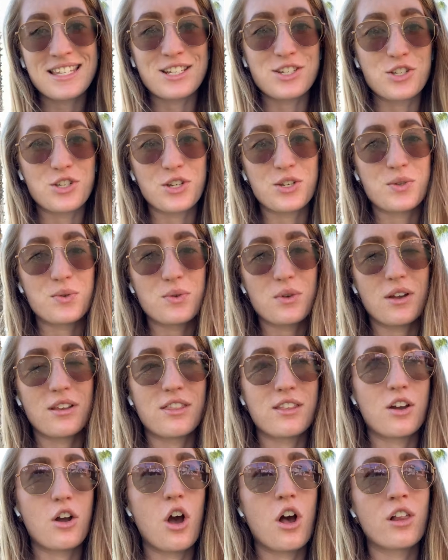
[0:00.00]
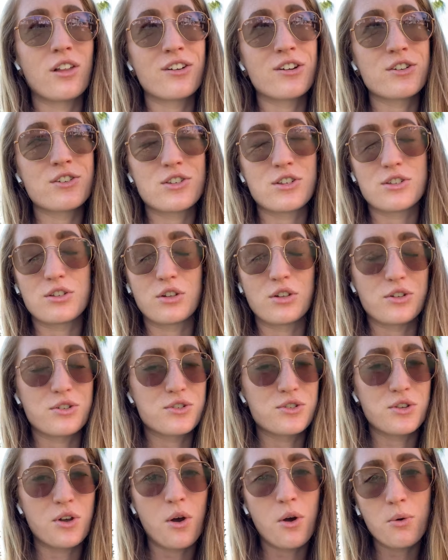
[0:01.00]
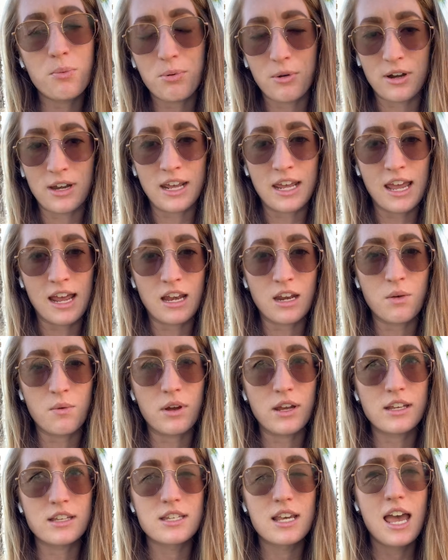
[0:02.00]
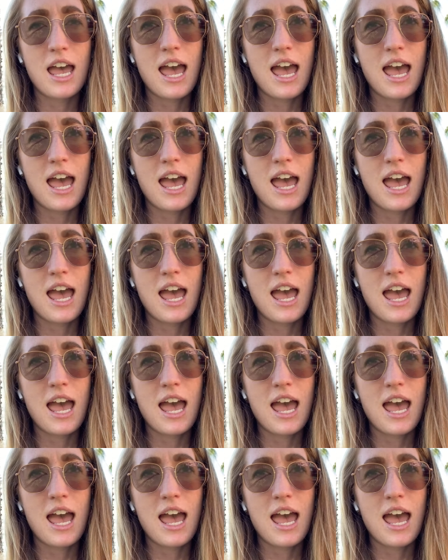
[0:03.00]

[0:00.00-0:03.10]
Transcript: It's just, the colors just look so pretty anyways,